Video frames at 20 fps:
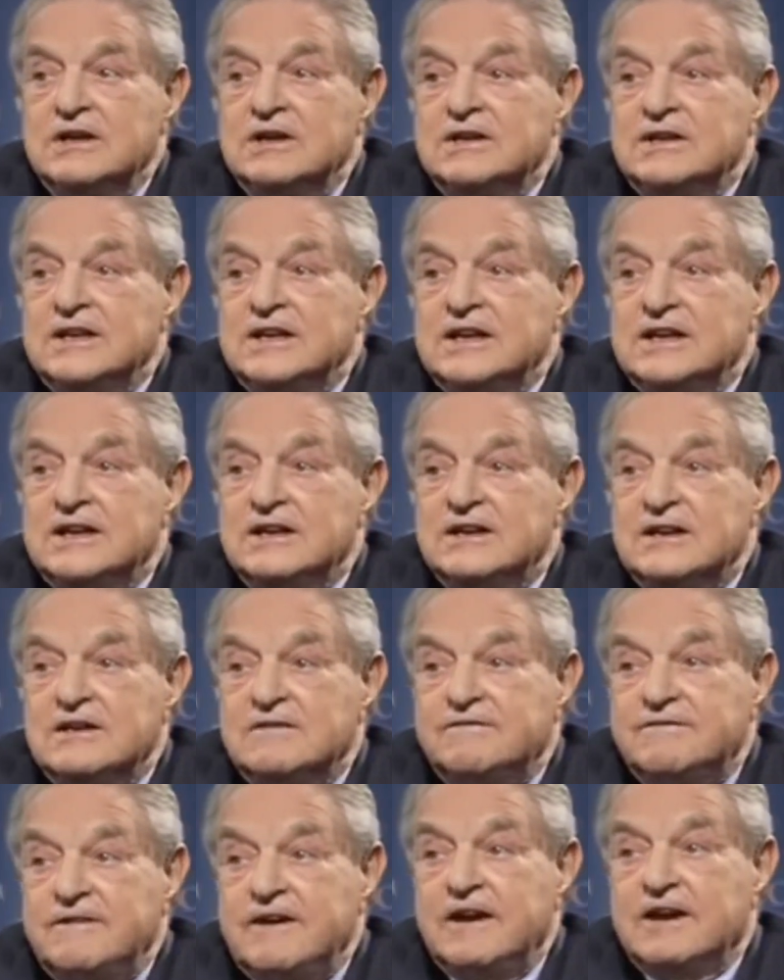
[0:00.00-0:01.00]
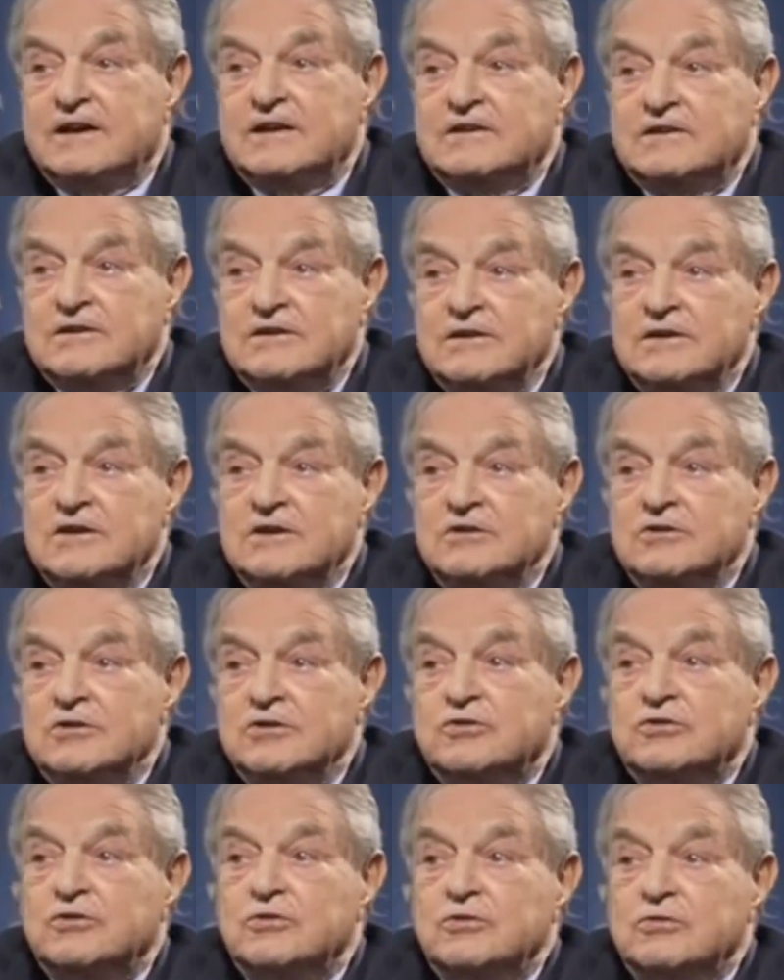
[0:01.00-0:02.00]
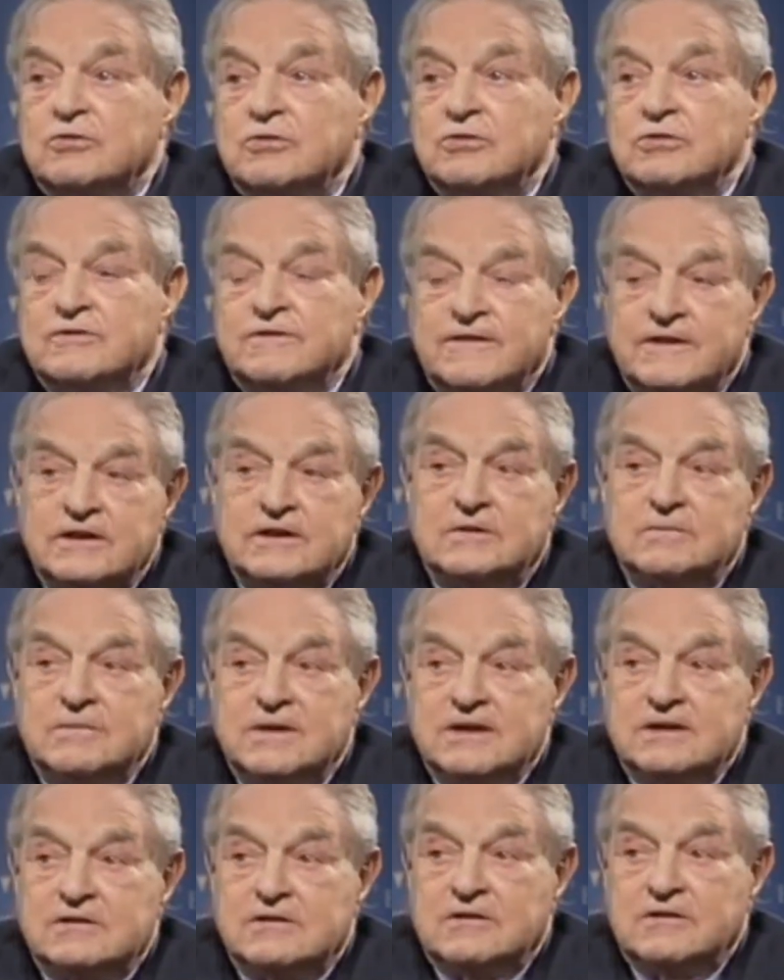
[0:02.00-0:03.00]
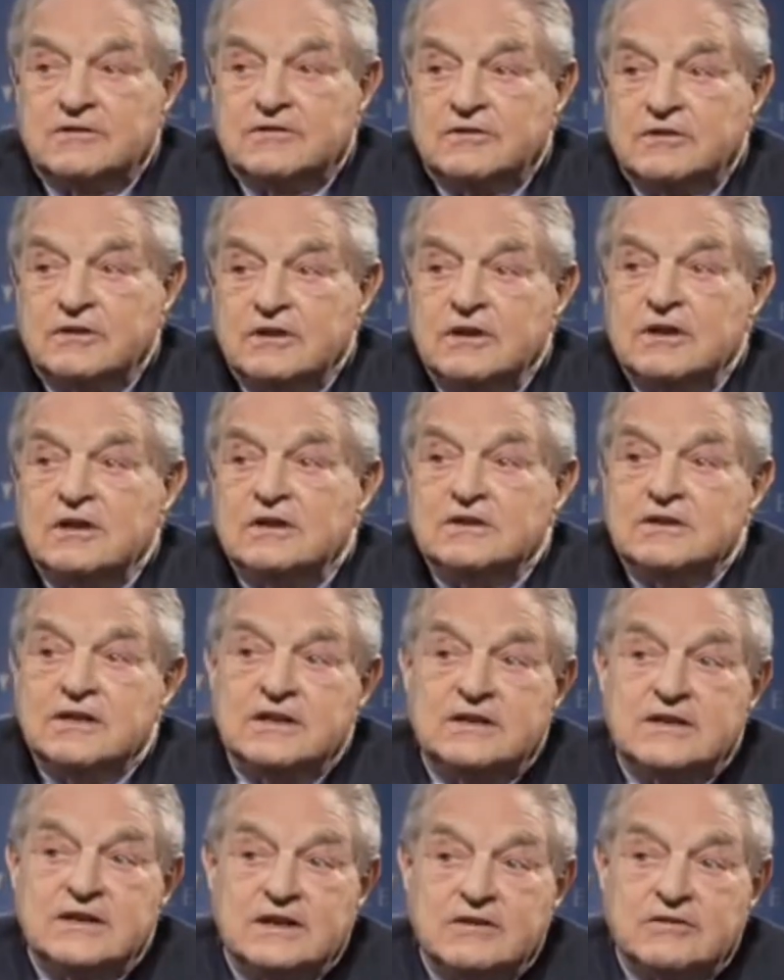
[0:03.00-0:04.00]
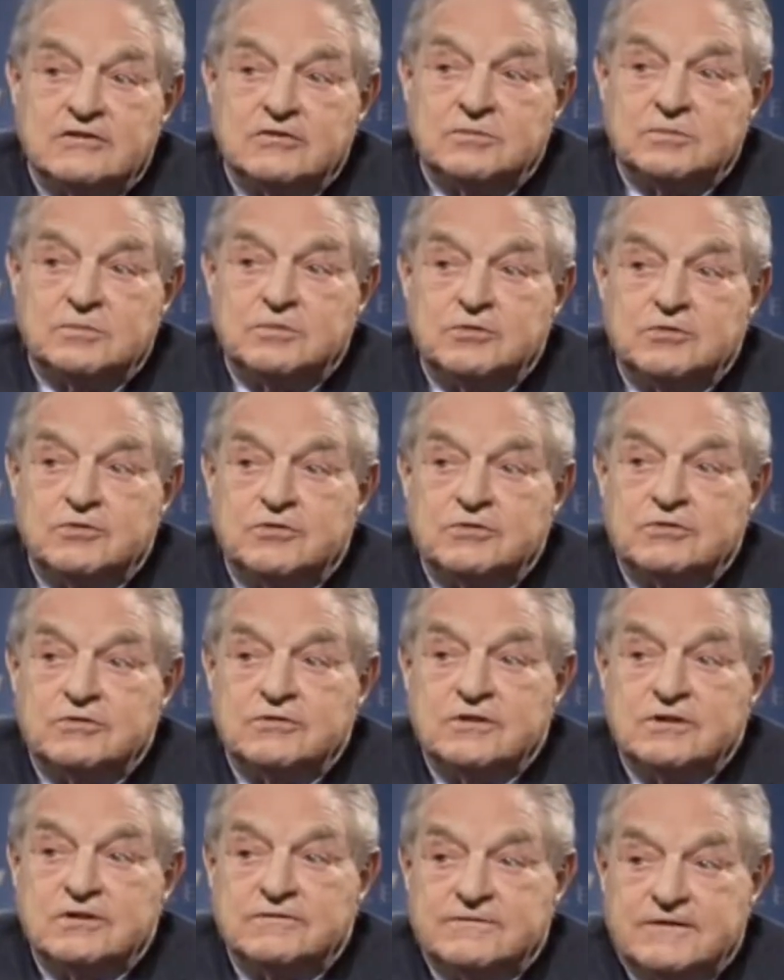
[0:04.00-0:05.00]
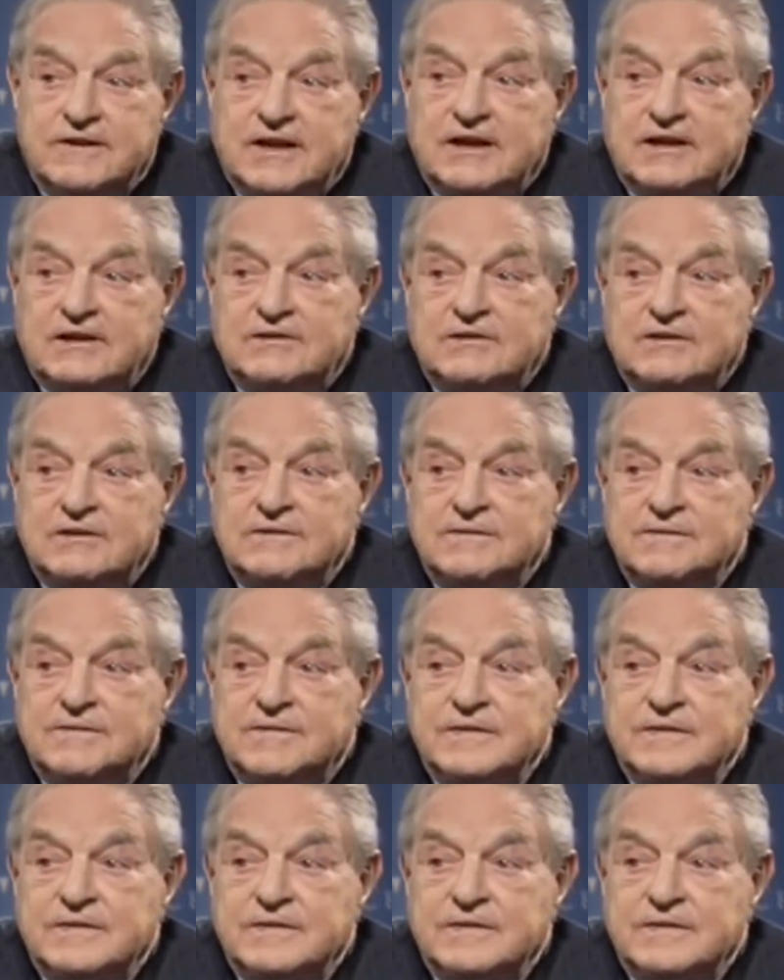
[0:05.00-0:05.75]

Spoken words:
They can affect the so-called fundamentals that they are supposed to reflect.